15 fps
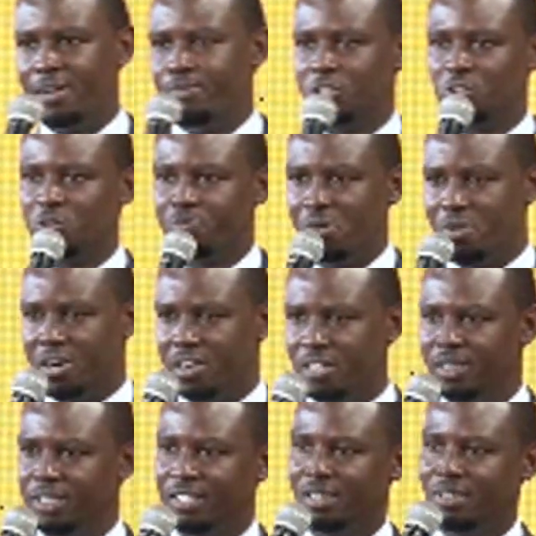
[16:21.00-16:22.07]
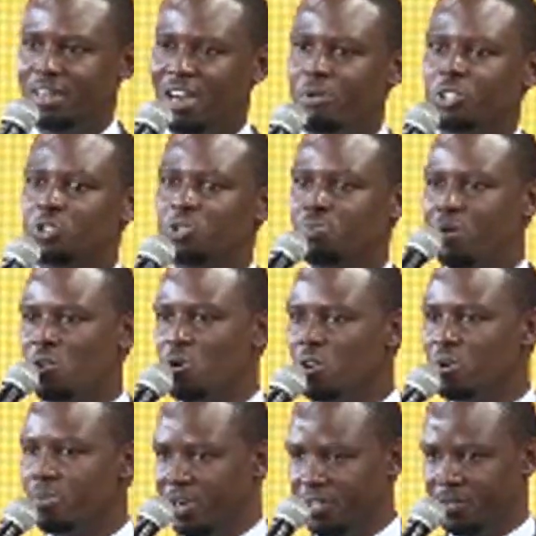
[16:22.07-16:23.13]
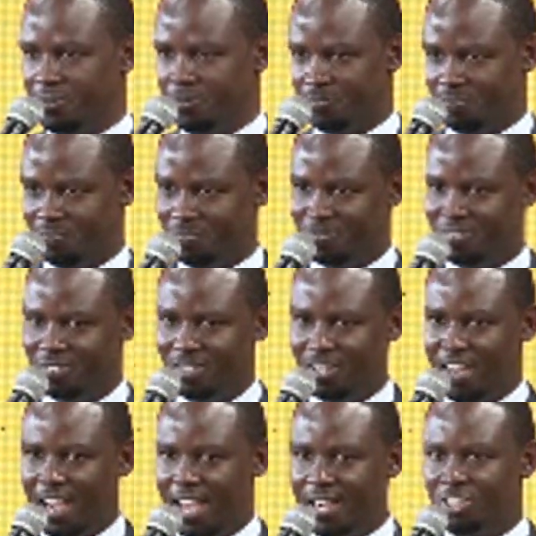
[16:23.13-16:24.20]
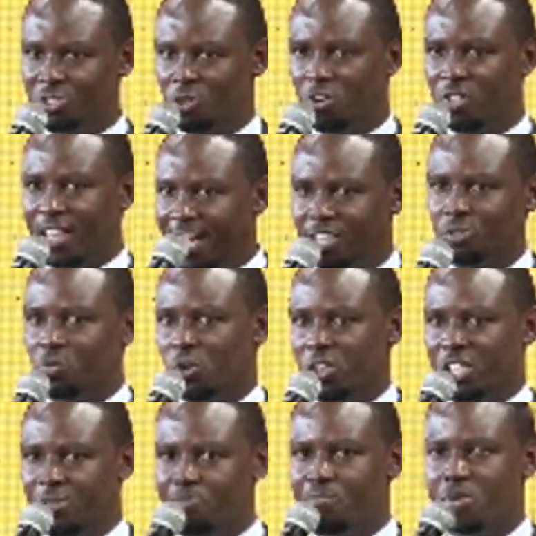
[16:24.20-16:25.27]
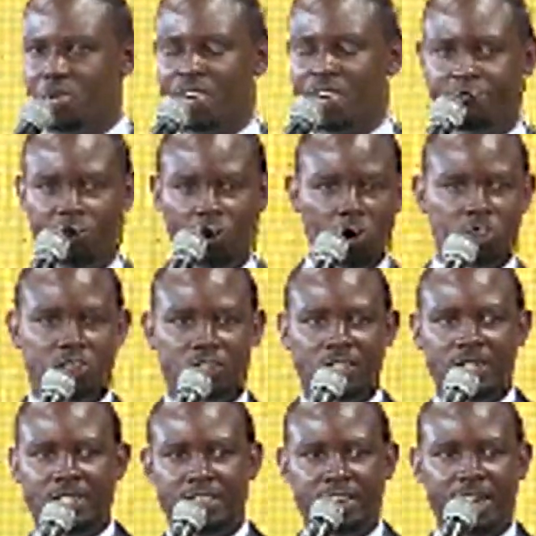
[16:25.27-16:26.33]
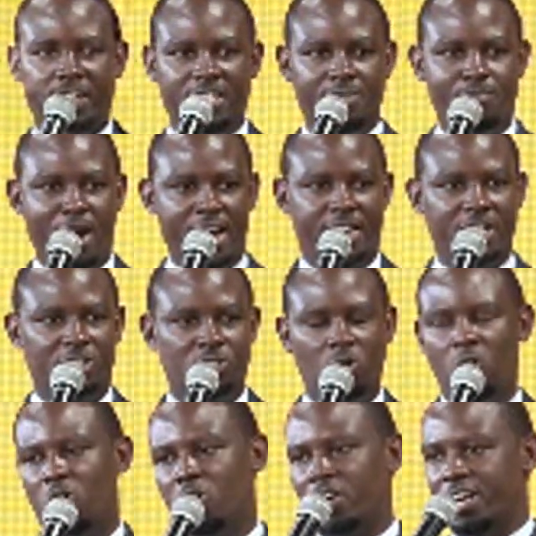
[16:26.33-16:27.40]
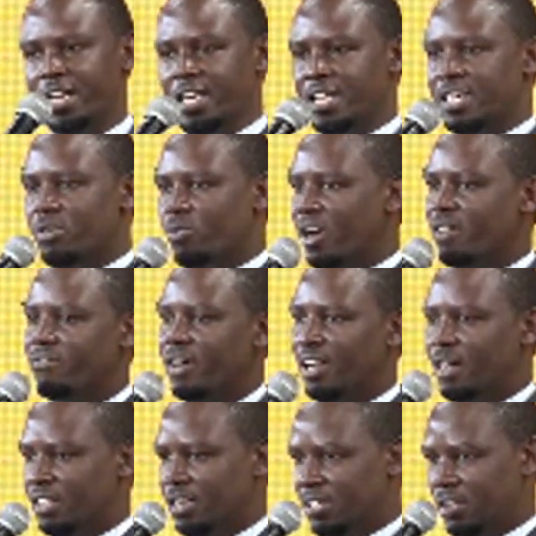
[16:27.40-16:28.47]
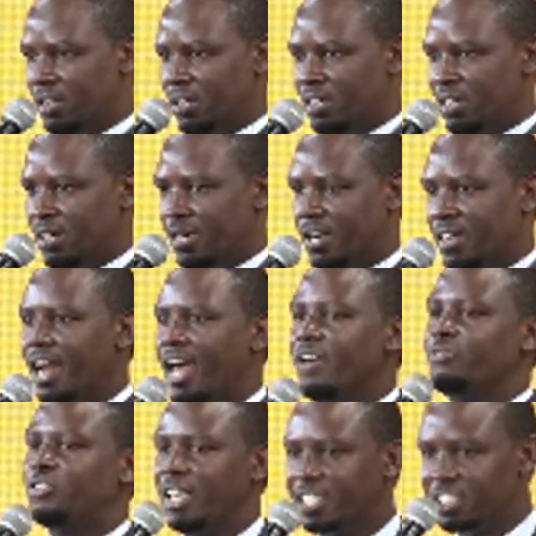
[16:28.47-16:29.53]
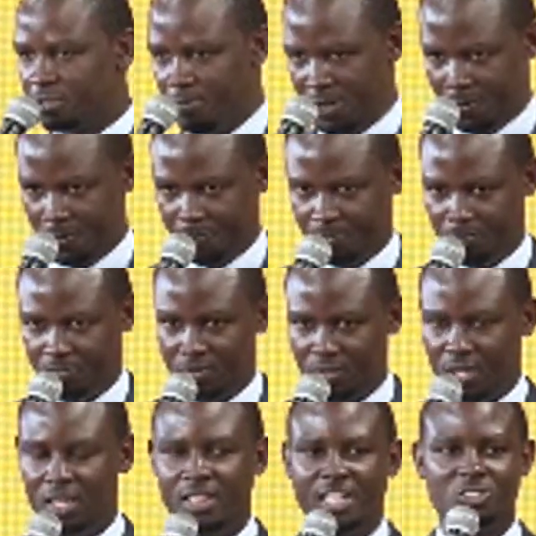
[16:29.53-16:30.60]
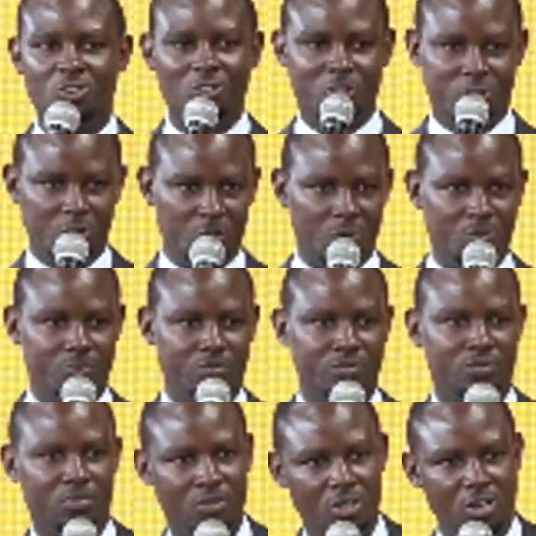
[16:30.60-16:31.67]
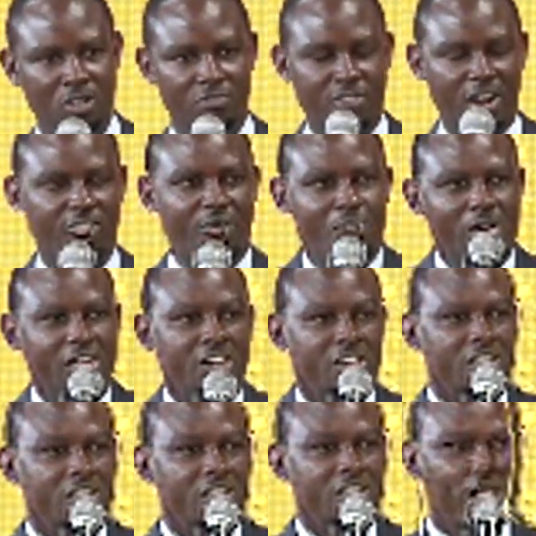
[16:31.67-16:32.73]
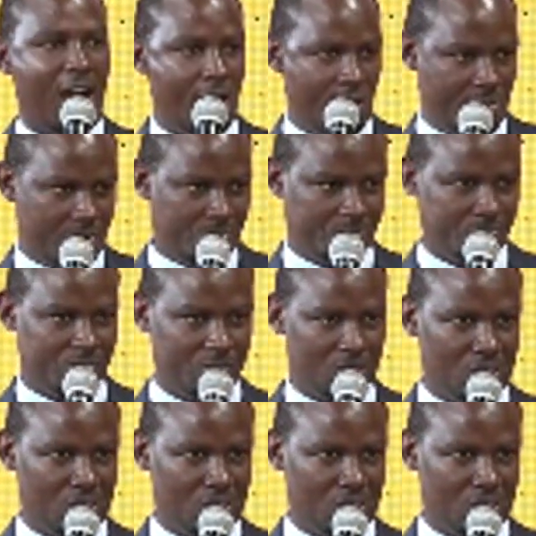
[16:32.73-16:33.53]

I'm a superman, I'm a superwoman, and so that will keep me afloat in the market or in wherever life takes me. That's not true. Vulnerability is power.